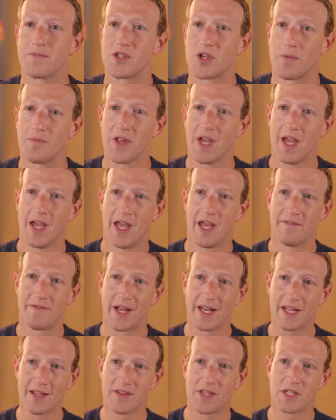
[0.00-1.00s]
So if
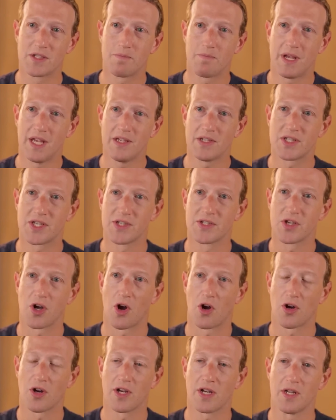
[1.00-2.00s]
any of these pieces
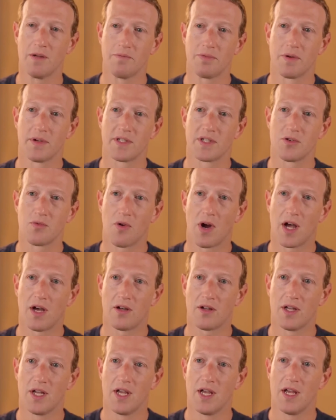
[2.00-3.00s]
aren't implemented
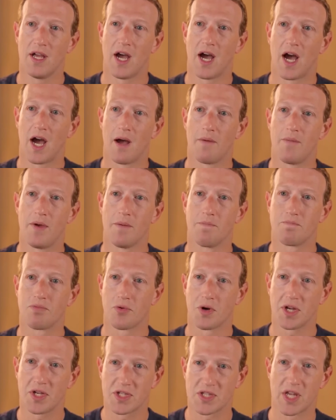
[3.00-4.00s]
well, it
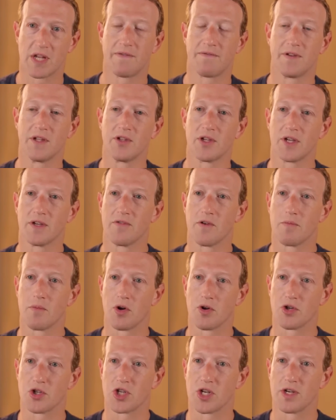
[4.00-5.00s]
breaks that feeling of
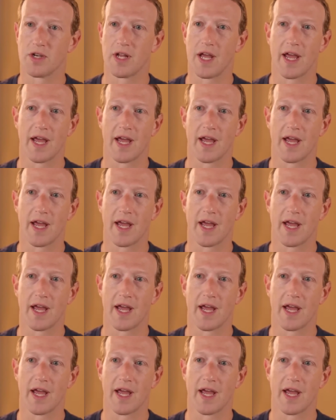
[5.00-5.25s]
immersion,